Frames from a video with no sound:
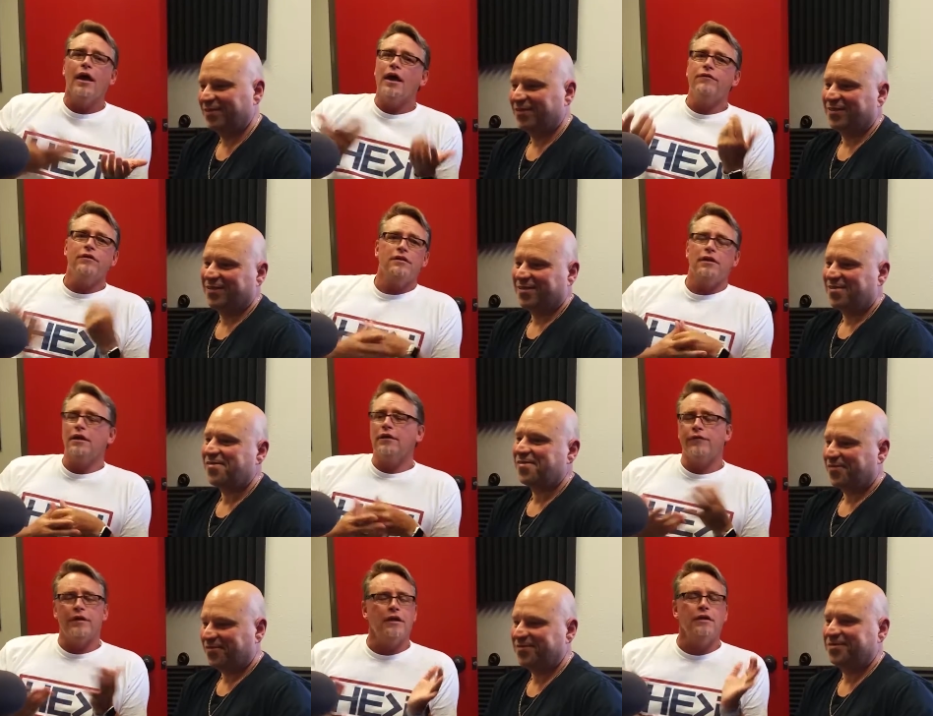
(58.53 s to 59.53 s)
Speaker 1: everything,
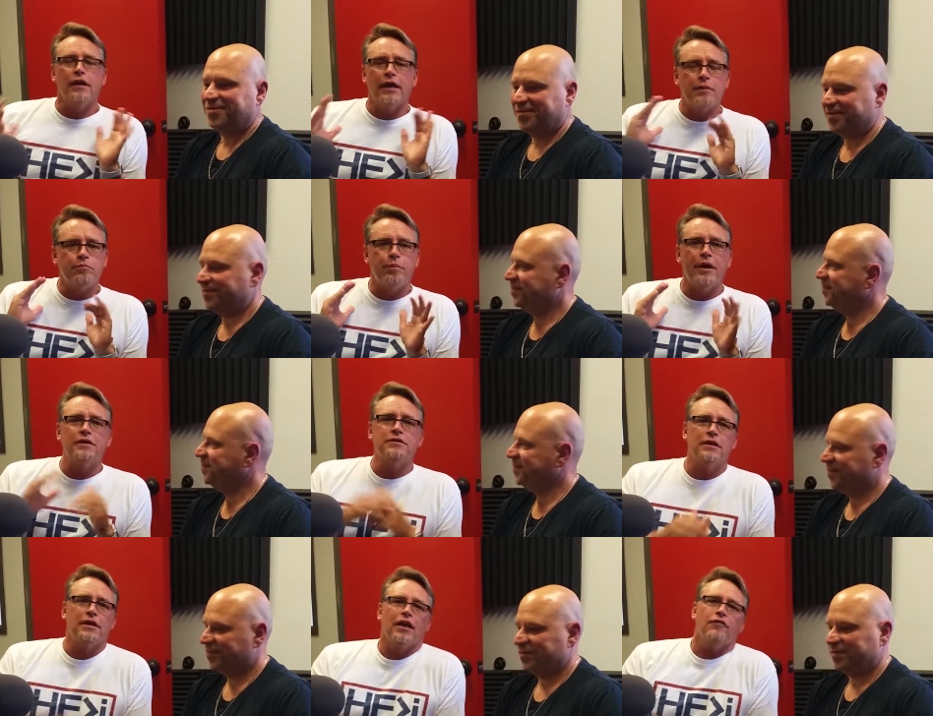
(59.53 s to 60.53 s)
if anything, at
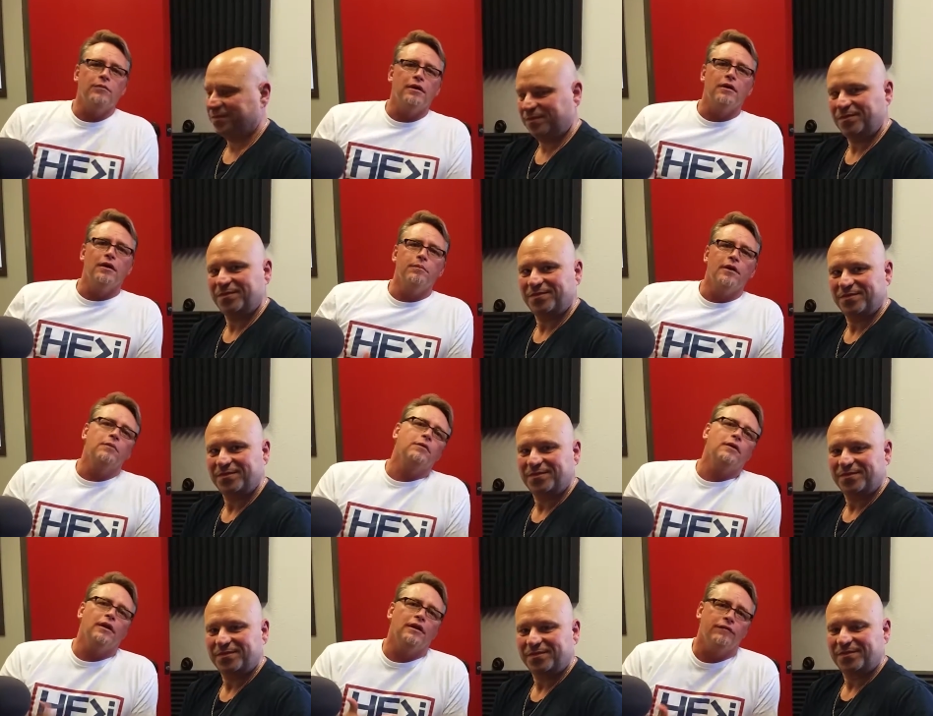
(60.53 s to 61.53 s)
best, it gave me a
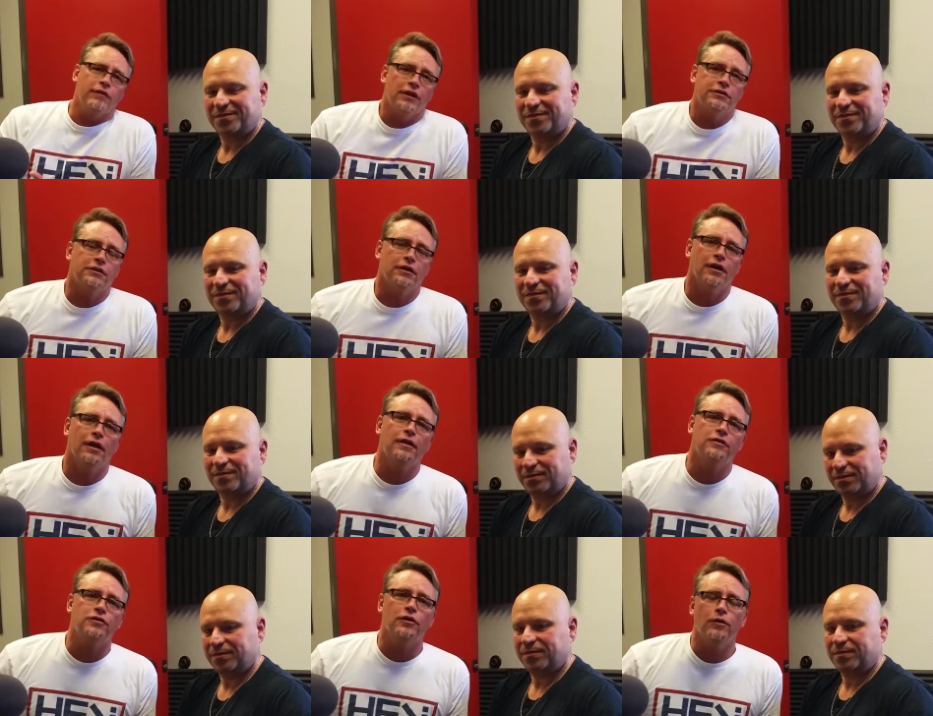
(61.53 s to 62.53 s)
minimal alleviation.
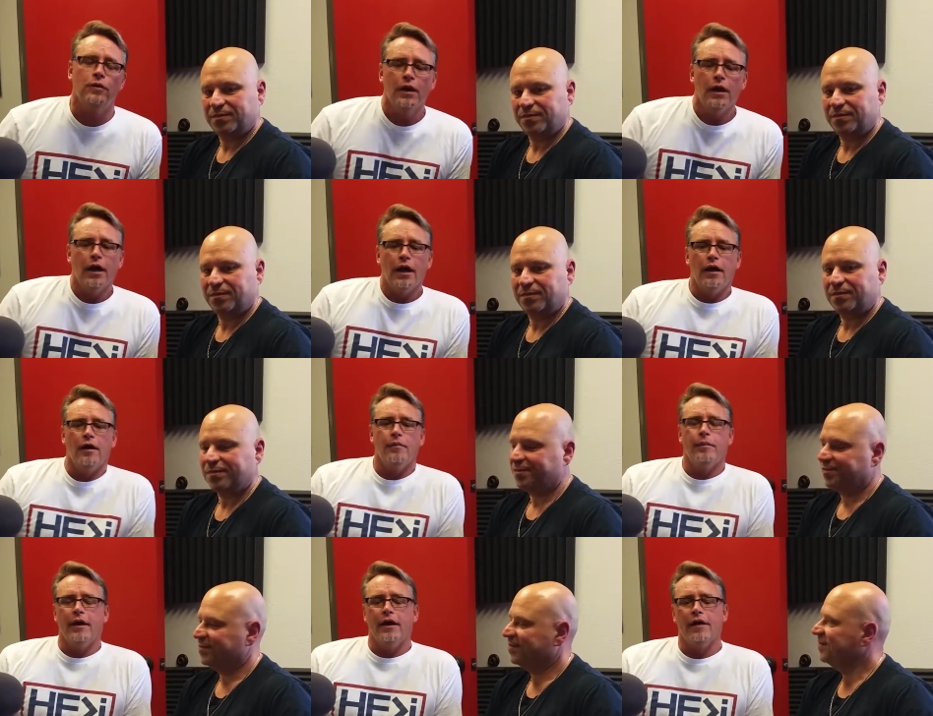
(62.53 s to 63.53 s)
And so,
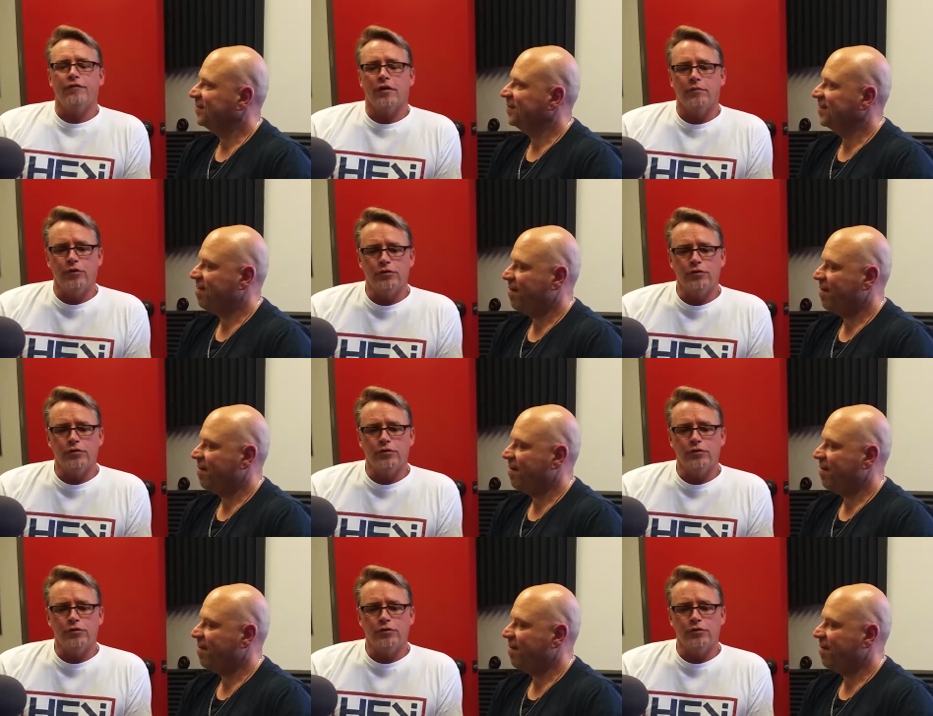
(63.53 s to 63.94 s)
uh, by having a